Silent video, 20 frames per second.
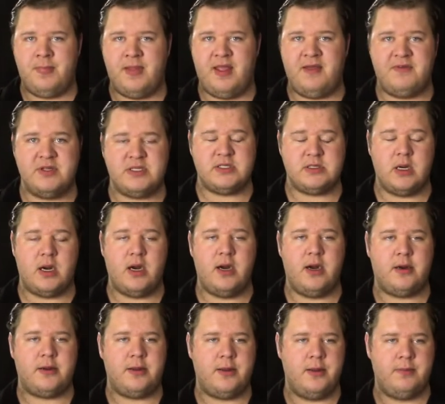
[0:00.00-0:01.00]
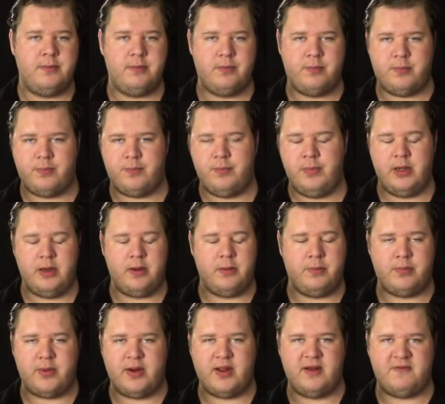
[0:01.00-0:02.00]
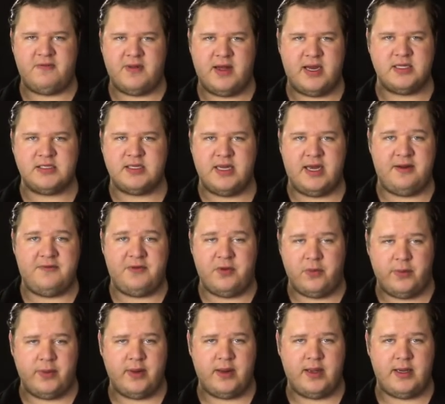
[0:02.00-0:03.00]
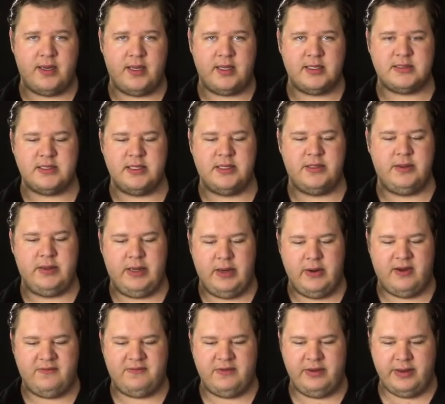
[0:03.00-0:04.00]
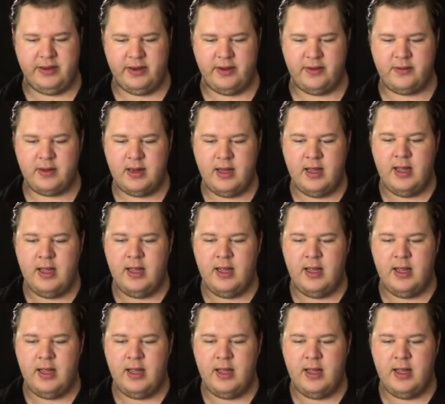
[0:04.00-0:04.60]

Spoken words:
If dark, bring a flashlight if you really need to. You often don't.